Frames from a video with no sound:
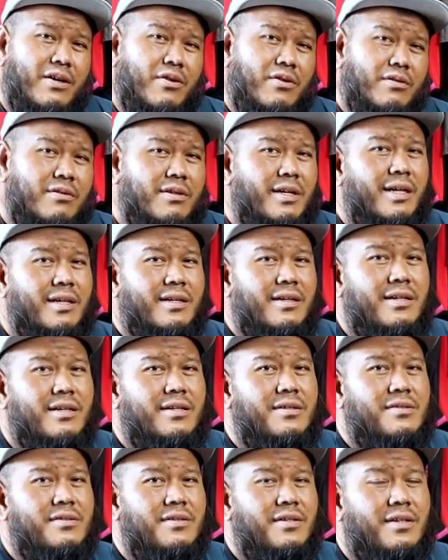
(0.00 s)
contact
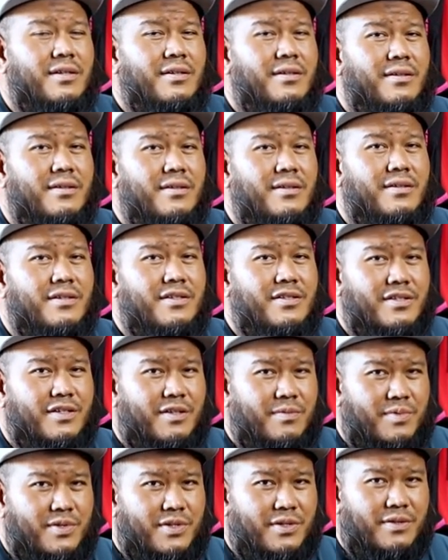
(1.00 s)
is in the
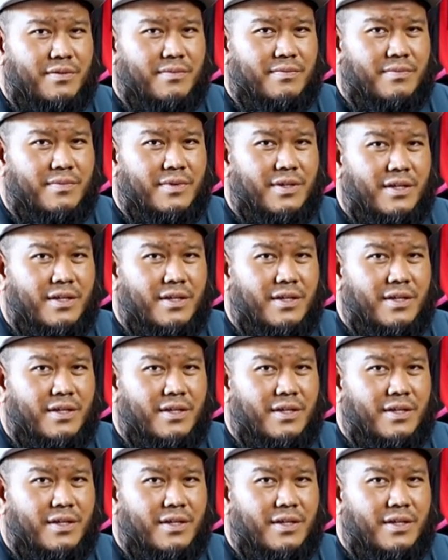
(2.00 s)
description.